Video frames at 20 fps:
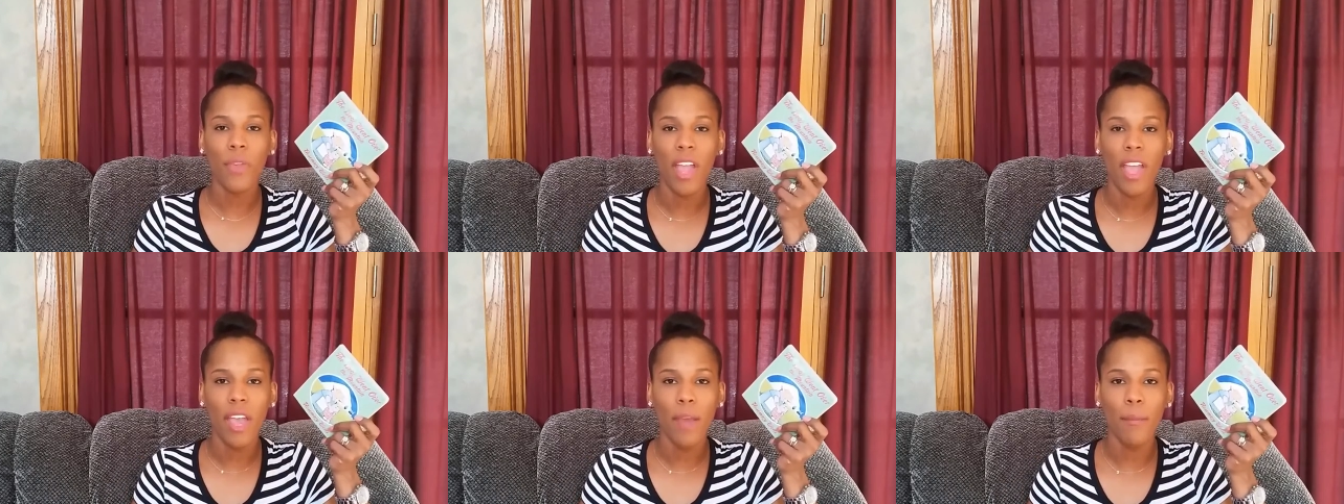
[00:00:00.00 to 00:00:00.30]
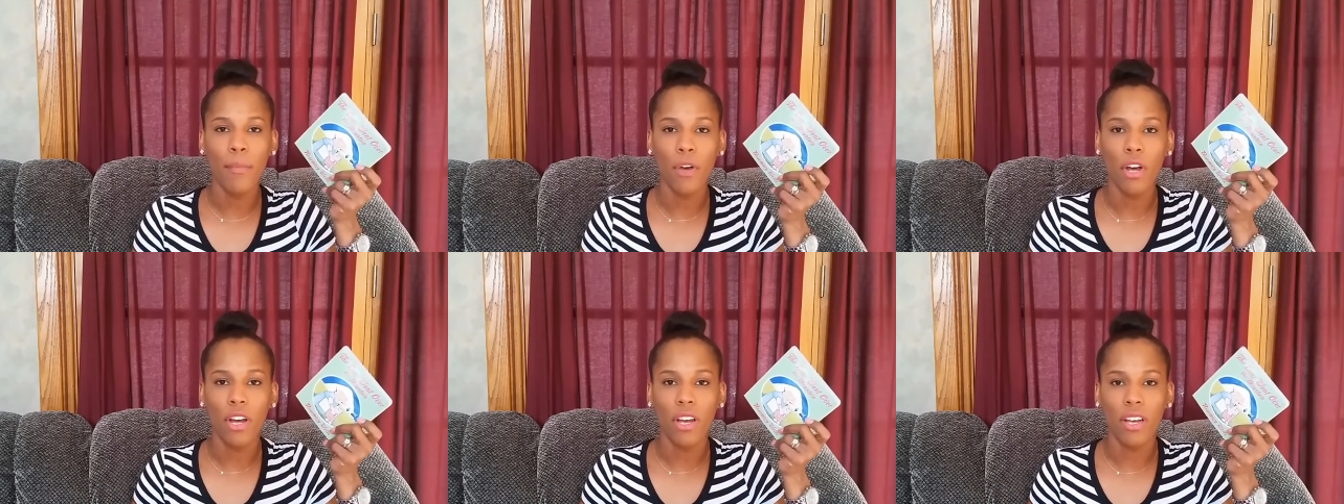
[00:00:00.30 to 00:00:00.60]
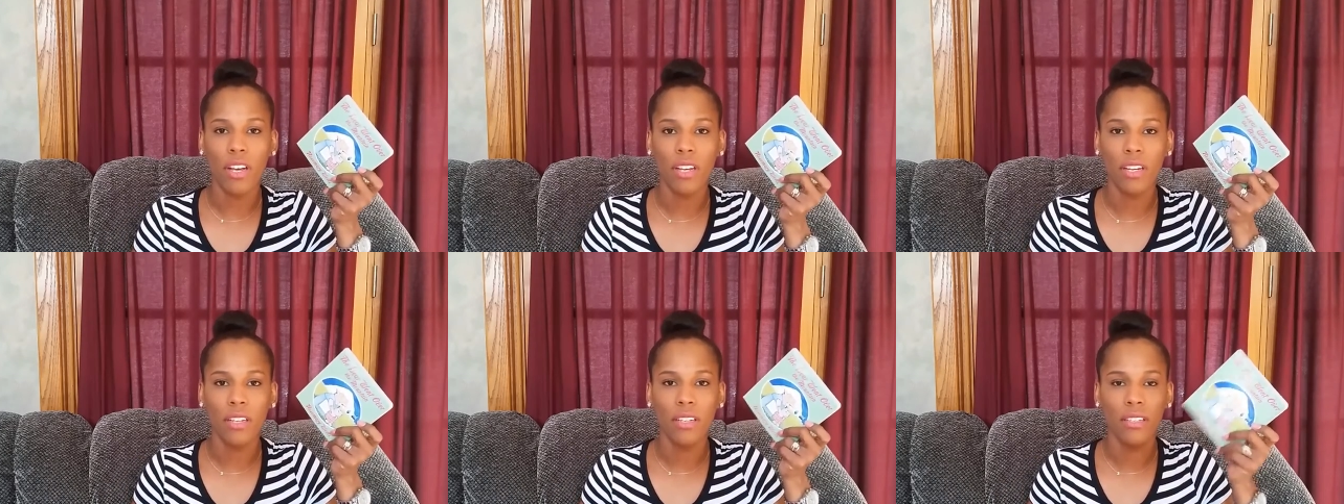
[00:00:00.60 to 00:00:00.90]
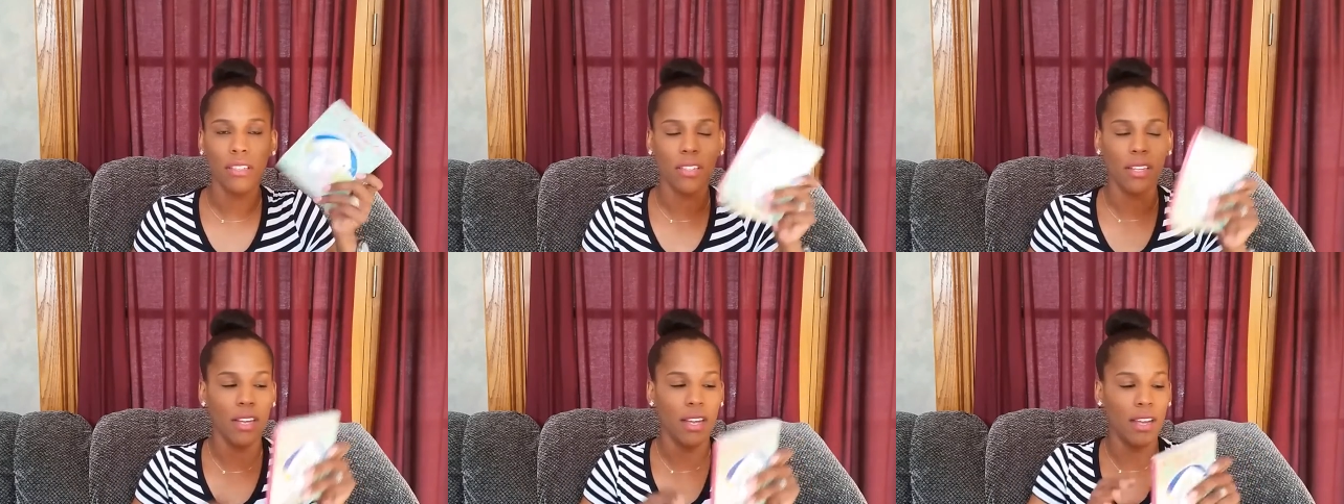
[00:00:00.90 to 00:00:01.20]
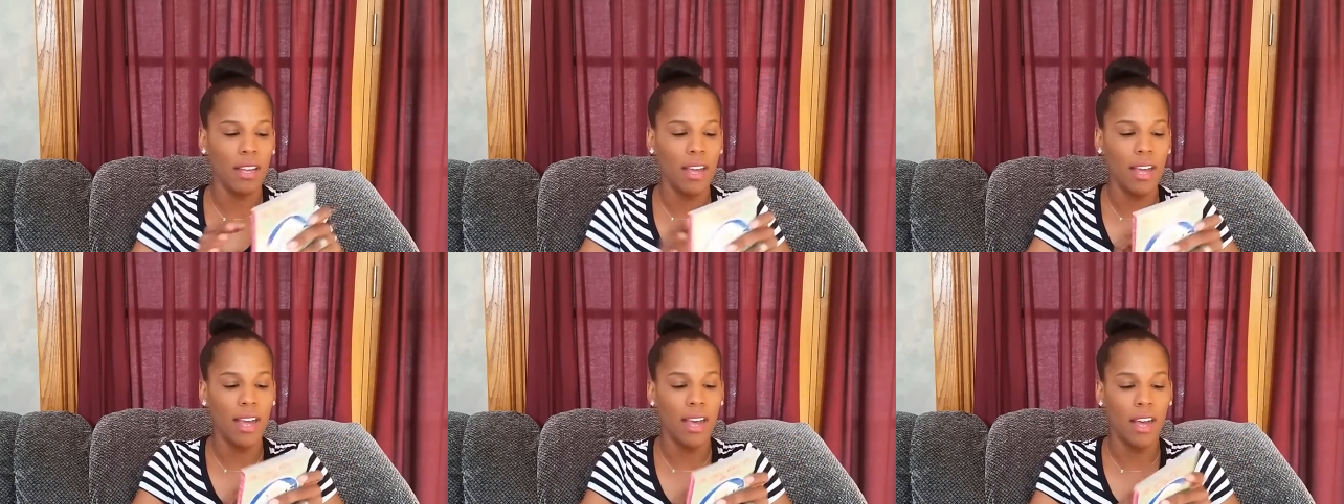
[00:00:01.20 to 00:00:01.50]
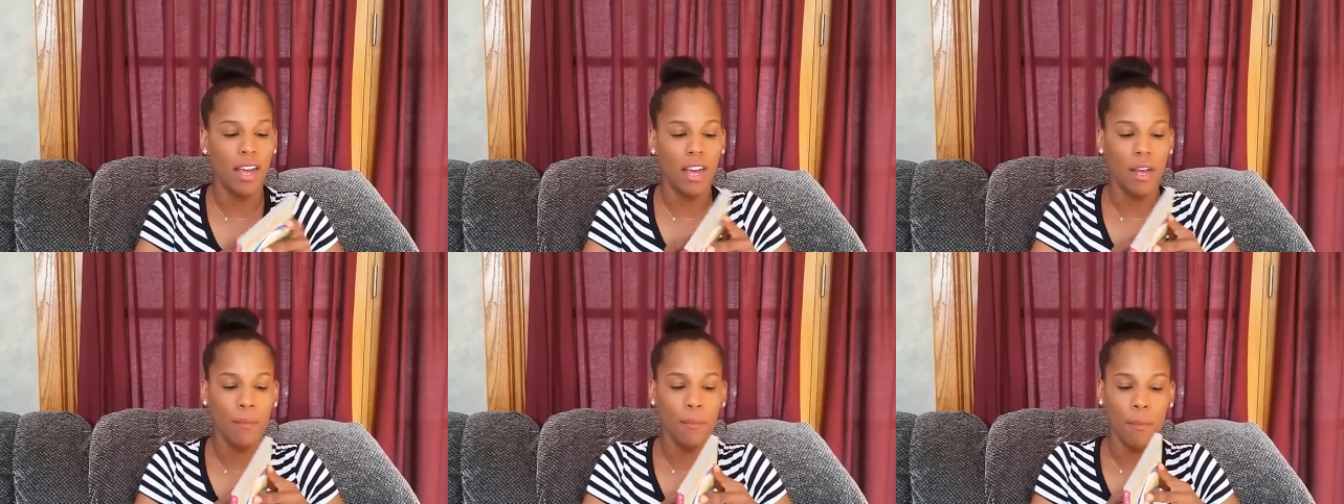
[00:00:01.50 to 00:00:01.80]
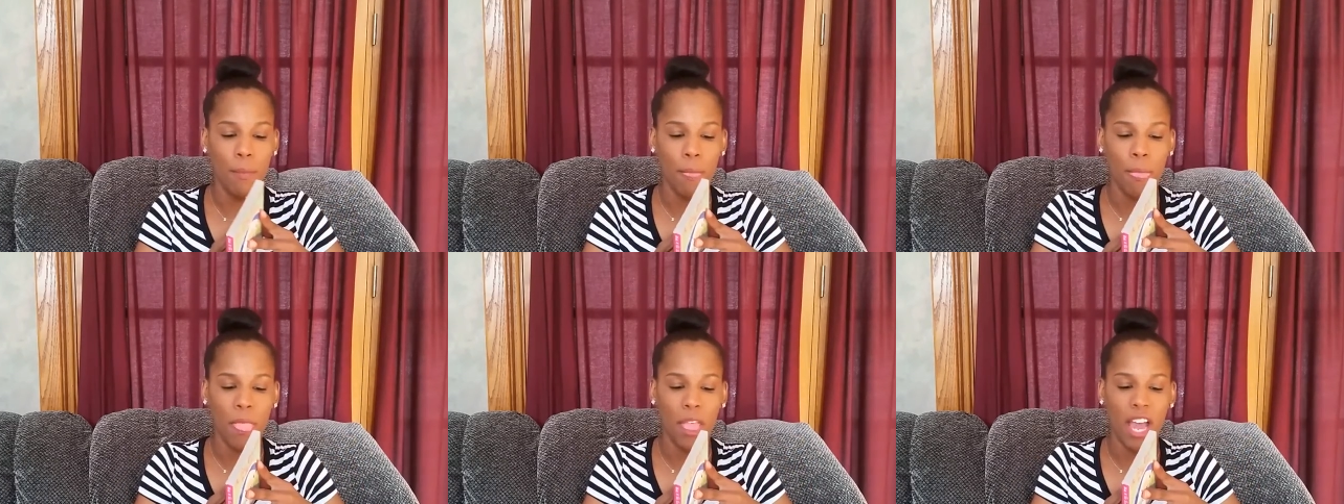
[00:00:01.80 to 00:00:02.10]
a book.
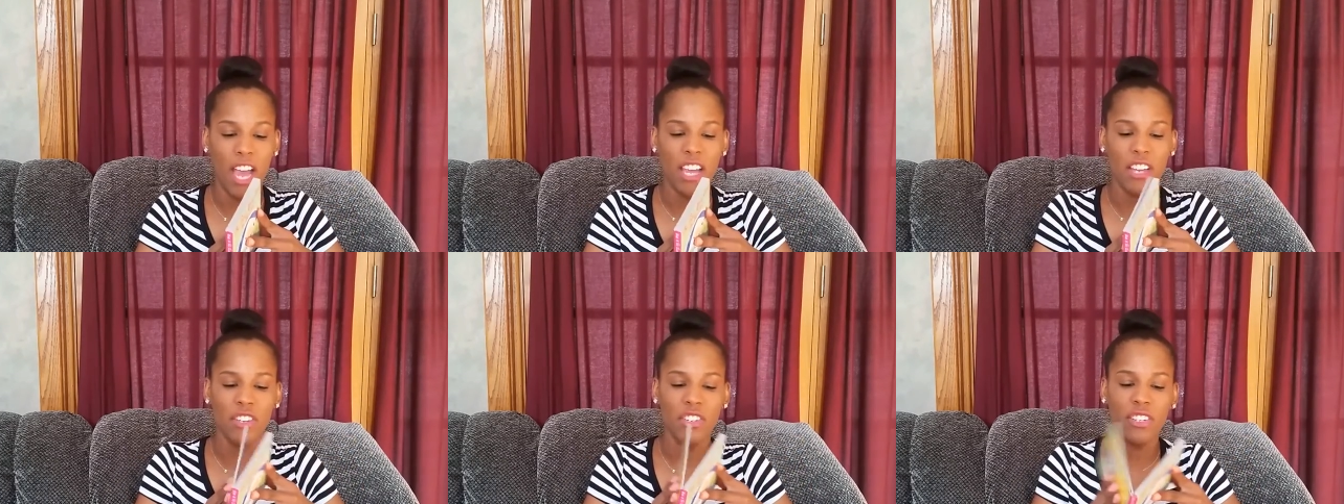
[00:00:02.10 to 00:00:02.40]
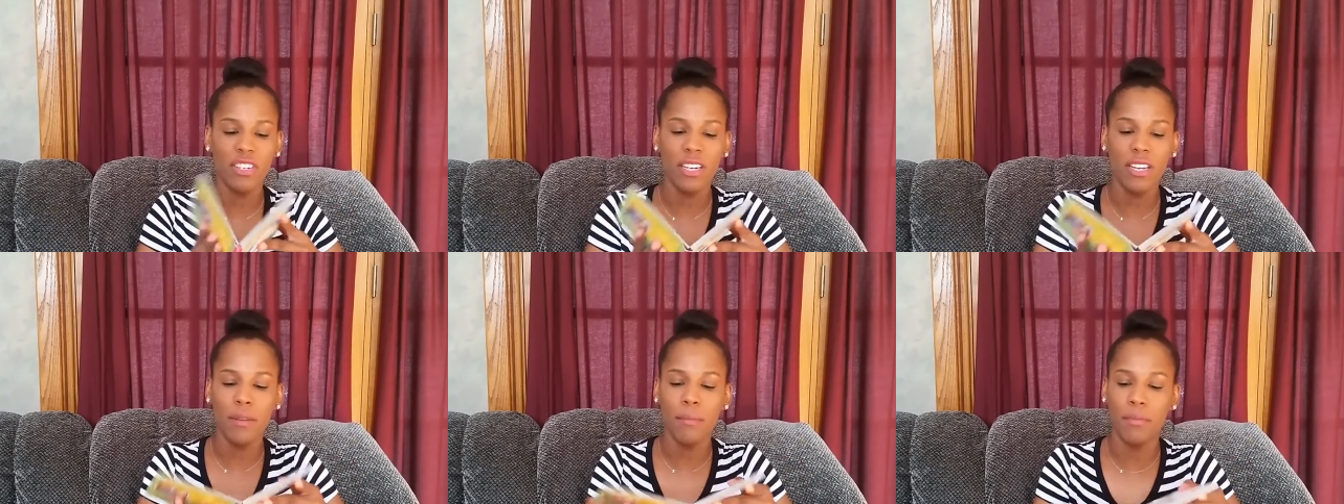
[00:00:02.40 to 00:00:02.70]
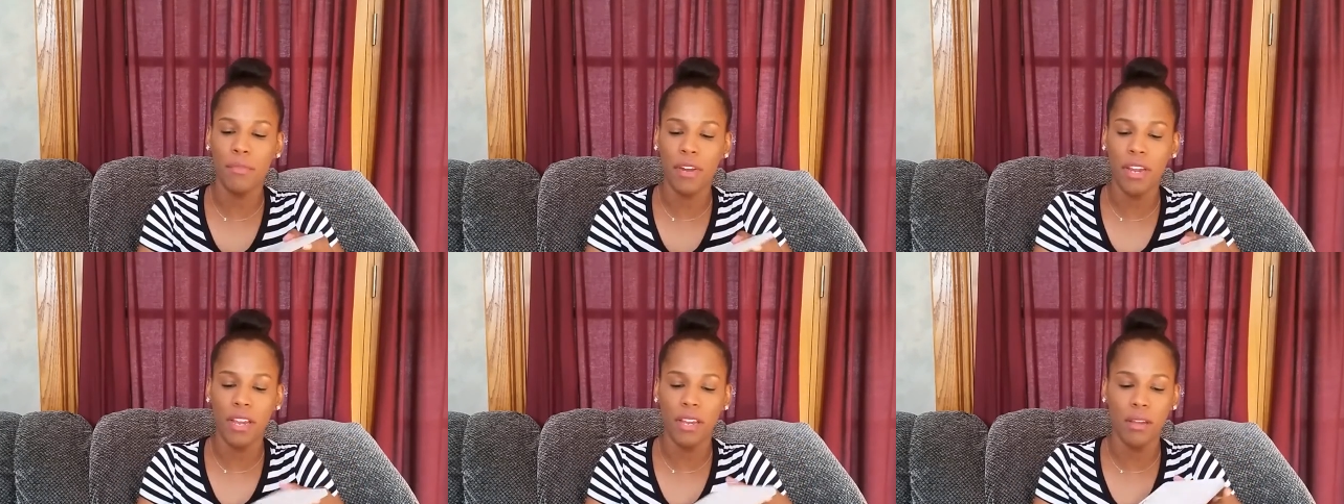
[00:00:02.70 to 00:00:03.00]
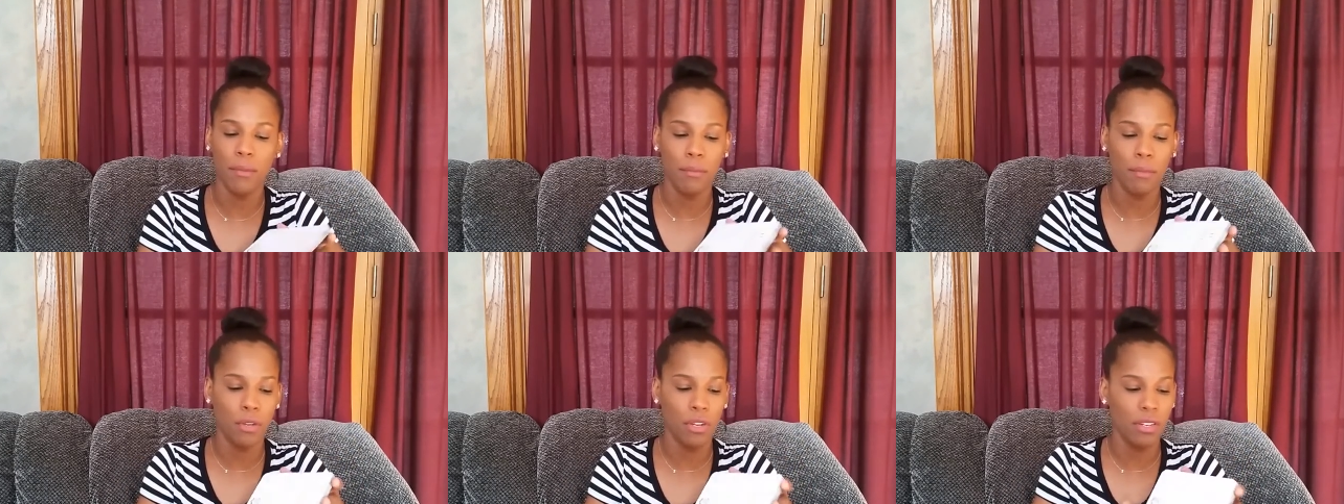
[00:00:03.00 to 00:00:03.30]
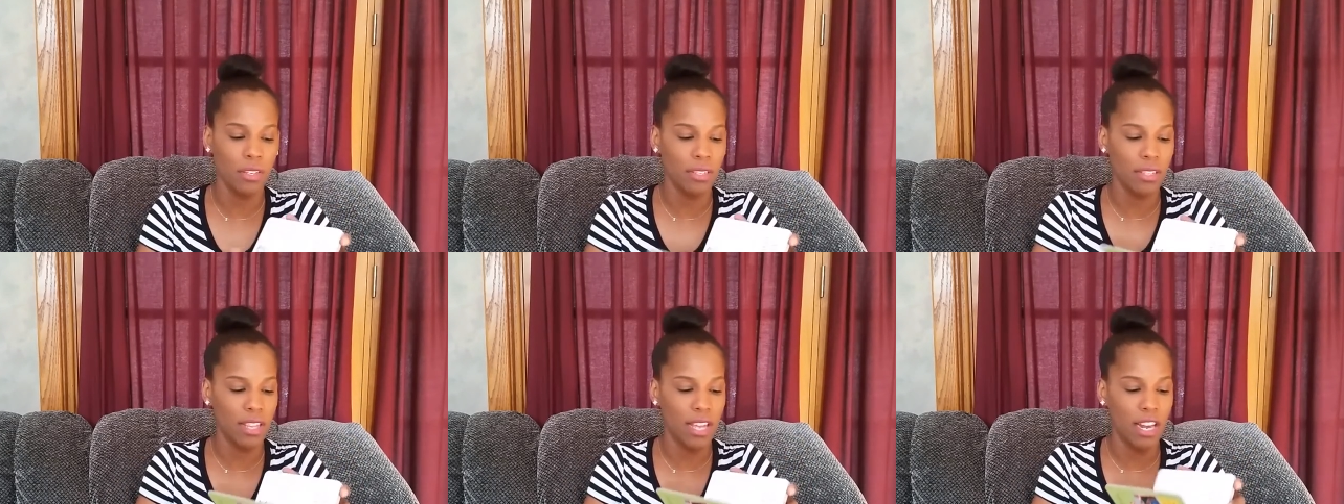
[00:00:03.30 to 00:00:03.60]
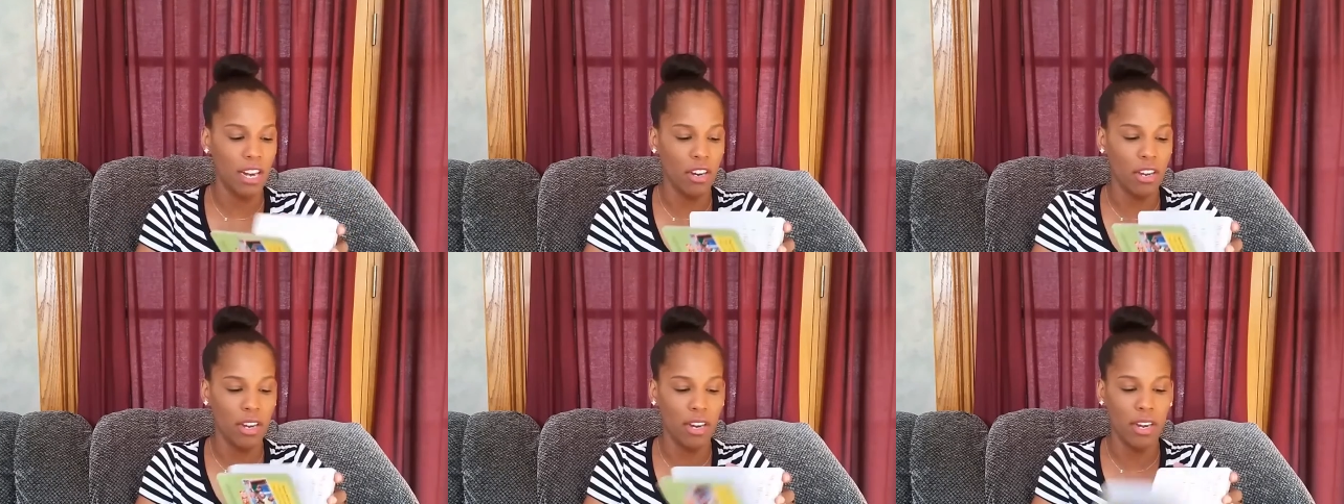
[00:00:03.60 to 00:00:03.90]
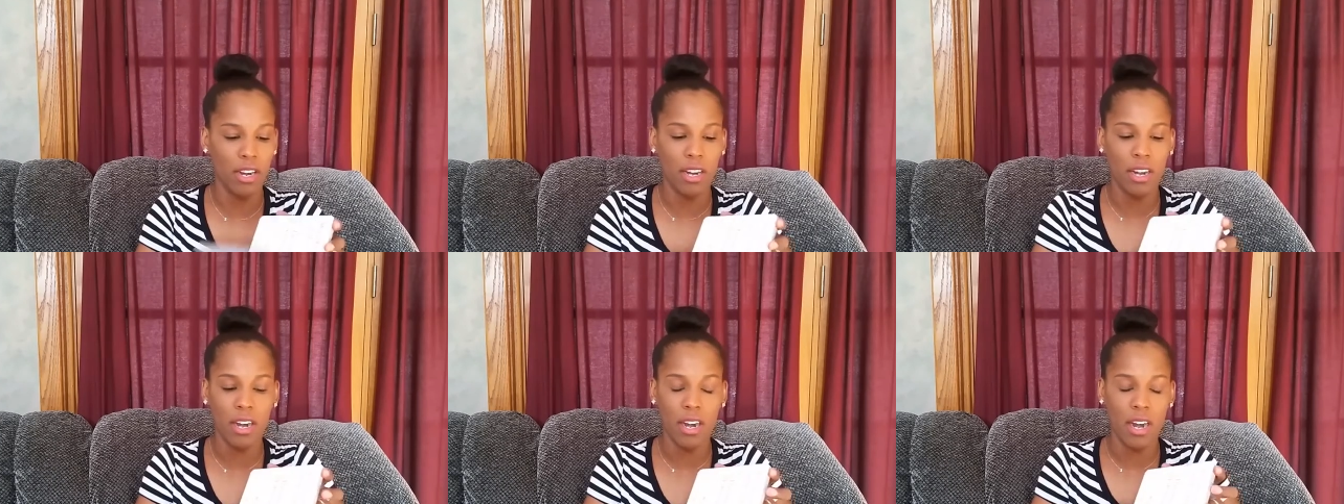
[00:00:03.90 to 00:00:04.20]
I usually bring books that
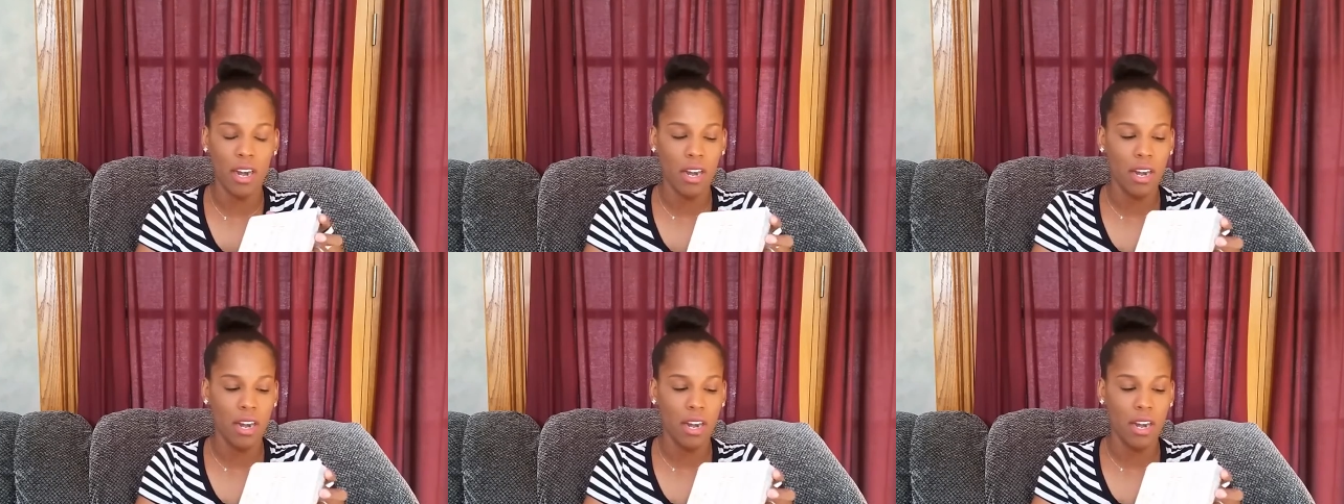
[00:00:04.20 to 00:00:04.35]
are,